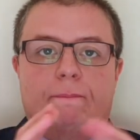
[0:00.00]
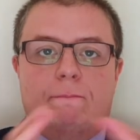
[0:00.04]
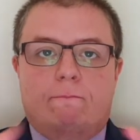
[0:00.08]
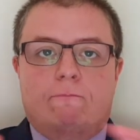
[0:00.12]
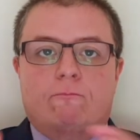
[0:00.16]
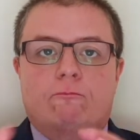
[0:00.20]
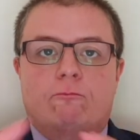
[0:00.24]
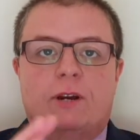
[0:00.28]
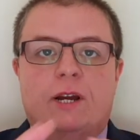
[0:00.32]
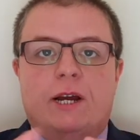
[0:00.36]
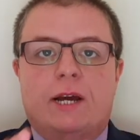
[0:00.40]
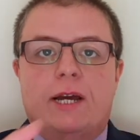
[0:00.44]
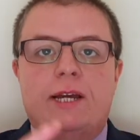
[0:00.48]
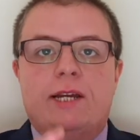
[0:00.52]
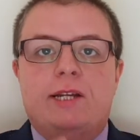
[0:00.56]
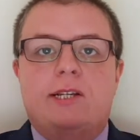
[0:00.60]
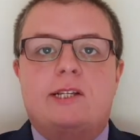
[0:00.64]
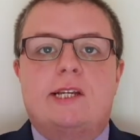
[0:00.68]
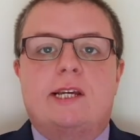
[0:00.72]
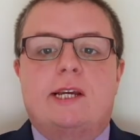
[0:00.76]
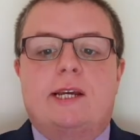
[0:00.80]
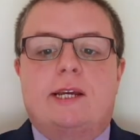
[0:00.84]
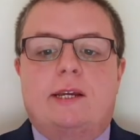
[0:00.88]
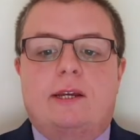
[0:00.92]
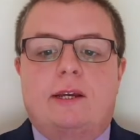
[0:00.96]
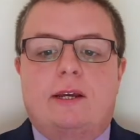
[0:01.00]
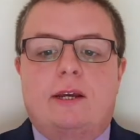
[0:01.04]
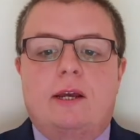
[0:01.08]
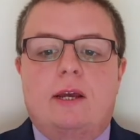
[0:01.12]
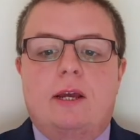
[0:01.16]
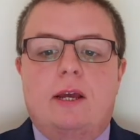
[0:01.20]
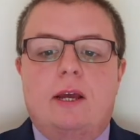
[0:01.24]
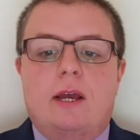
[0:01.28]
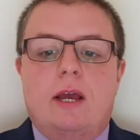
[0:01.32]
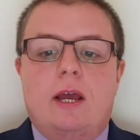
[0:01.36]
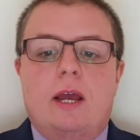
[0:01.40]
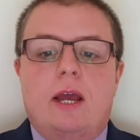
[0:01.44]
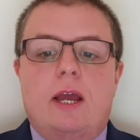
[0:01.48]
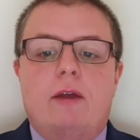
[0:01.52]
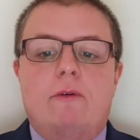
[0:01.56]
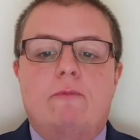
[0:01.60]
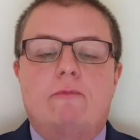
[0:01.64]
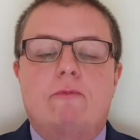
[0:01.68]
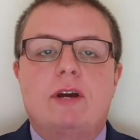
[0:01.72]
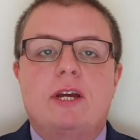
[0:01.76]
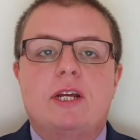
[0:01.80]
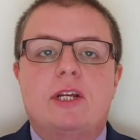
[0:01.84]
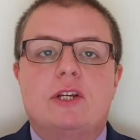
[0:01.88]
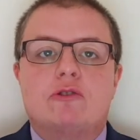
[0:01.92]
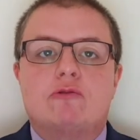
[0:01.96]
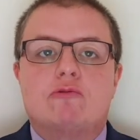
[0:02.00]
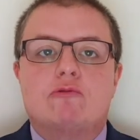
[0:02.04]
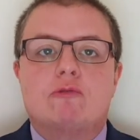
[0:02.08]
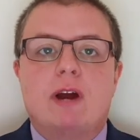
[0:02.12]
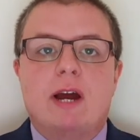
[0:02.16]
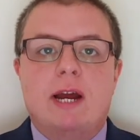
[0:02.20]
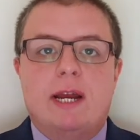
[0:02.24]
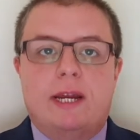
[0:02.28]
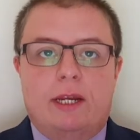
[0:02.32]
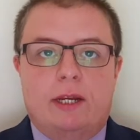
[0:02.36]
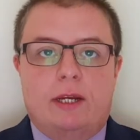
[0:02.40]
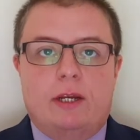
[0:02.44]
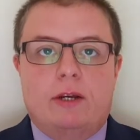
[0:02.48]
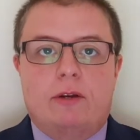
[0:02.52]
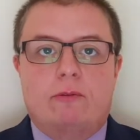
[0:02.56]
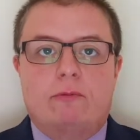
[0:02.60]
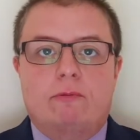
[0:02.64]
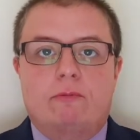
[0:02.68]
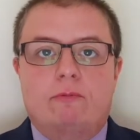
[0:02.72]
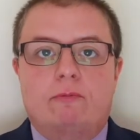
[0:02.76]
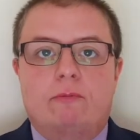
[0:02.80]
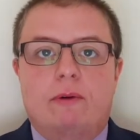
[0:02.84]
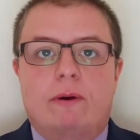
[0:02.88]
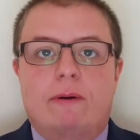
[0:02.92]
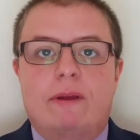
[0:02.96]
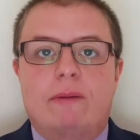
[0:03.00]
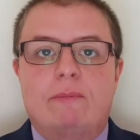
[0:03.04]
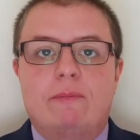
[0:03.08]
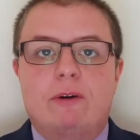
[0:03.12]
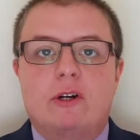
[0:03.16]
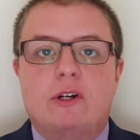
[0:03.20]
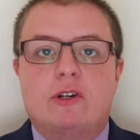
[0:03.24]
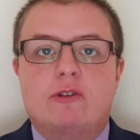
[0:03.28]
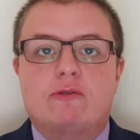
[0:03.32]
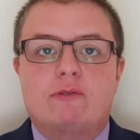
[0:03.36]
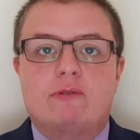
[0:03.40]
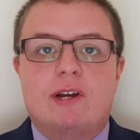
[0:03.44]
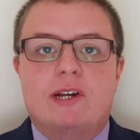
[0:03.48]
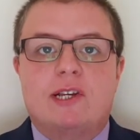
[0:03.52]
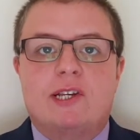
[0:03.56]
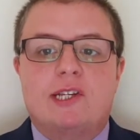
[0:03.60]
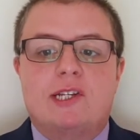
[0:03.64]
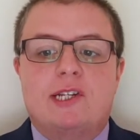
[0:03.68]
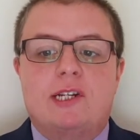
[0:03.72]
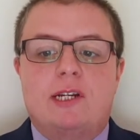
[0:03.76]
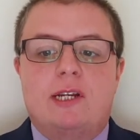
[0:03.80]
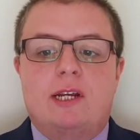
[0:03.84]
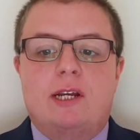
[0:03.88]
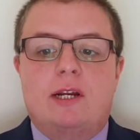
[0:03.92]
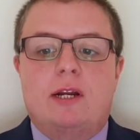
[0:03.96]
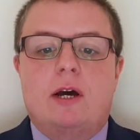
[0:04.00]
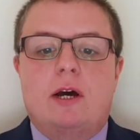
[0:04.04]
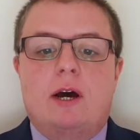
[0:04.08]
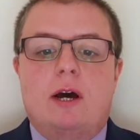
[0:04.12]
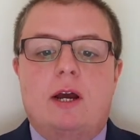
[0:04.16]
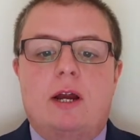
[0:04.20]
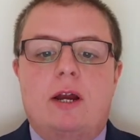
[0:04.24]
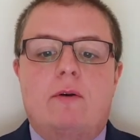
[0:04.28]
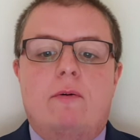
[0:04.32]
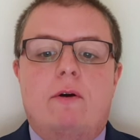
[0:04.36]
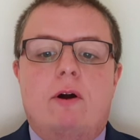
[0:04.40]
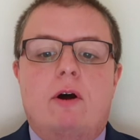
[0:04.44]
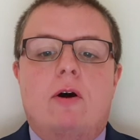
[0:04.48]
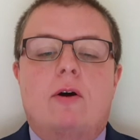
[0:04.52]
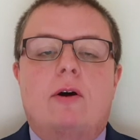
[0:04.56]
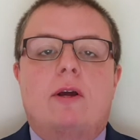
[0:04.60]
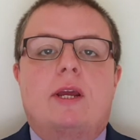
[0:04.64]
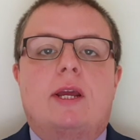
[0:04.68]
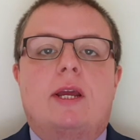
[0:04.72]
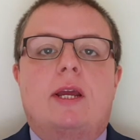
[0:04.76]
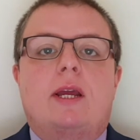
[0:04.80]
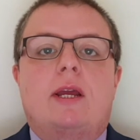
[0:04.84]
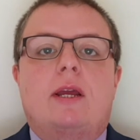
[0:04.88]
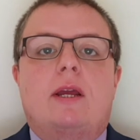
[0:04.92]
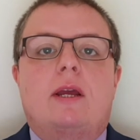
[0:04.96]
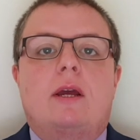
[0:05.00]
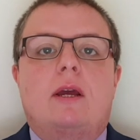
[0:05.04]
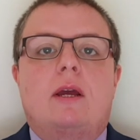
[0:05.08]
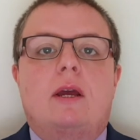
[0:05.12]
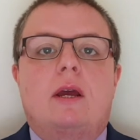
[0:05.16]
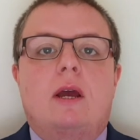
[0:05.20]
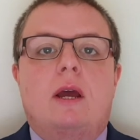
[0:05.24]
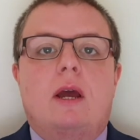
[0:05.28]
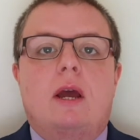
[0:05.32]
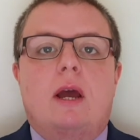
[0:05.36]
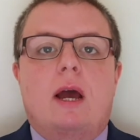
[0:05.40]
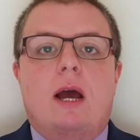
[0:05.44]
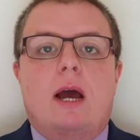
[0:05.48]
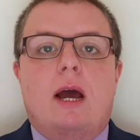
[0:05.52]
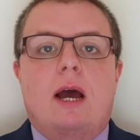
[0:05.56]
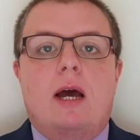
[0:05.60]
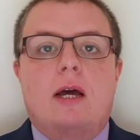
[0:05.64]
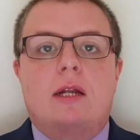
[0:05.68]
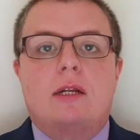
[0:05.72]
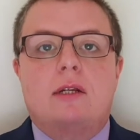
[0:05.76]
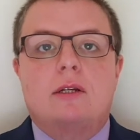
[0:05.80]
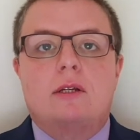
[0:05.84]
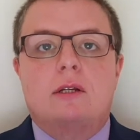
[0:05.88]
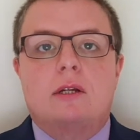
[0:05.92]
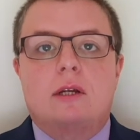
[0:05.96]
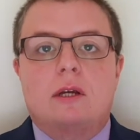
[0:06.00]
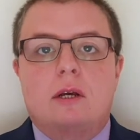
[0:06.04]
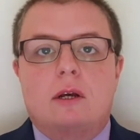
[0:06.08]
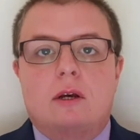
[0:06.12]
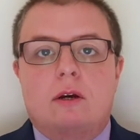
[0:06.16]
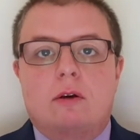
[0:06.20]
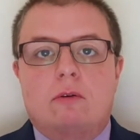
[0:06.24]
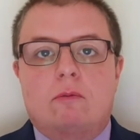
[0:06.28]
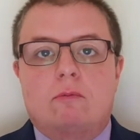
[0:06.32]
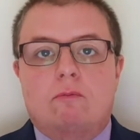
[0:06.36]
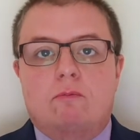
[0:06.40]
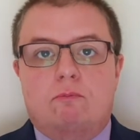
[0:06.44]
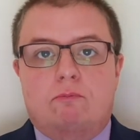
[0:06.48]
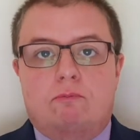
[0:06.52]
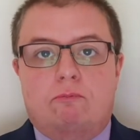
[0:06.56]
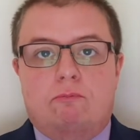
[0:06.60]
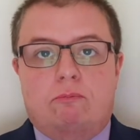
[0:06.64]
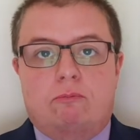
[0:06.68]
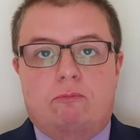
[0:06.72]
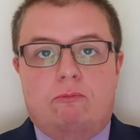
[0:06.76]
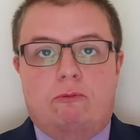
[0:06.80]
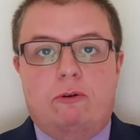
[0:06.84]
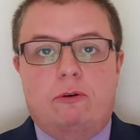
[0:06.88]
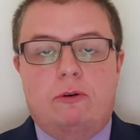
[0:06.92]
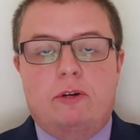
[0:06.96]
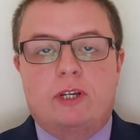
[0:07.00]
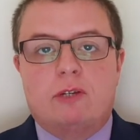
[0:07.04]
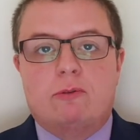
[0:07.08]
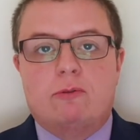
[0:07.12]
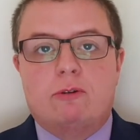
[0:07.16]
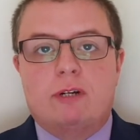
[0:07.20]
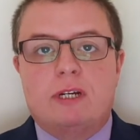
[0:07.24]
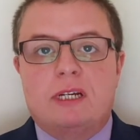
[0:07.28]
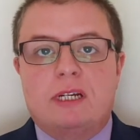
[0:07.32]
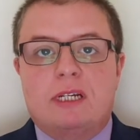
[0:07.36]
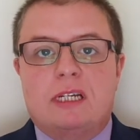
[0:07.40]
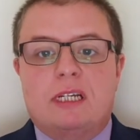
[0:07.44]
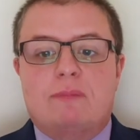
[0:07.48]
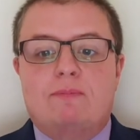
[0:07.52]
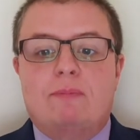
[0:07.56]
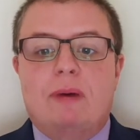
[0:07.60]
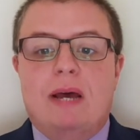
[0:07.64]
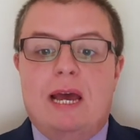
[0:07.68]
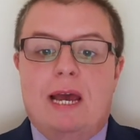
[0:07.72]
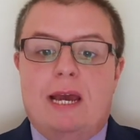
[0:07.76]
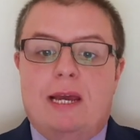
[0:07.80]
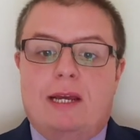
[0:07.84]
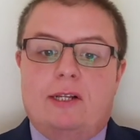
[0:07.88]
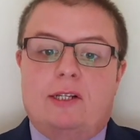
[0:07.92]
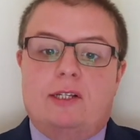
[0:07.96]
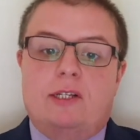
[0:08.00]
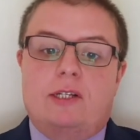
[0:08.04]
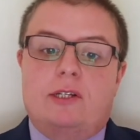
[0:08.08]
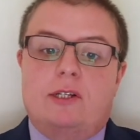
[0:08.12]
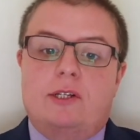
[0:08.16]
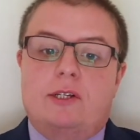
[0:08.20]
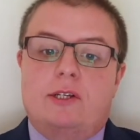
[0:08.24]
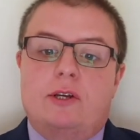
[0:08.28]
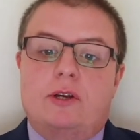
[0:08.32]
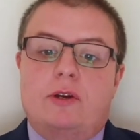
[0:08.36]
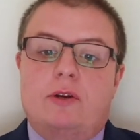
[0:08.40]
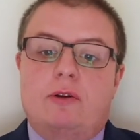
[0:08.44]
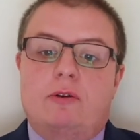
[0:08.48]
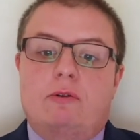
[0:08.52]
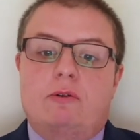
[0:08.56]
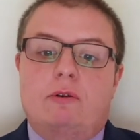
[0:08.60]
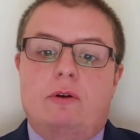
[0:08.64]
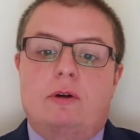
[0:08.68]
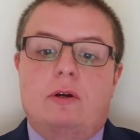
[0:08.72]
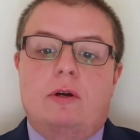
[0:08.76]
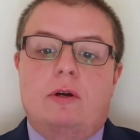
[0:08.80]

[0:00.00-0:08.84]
relating, in which rank very much rested in hierarchy, and rulers would expect to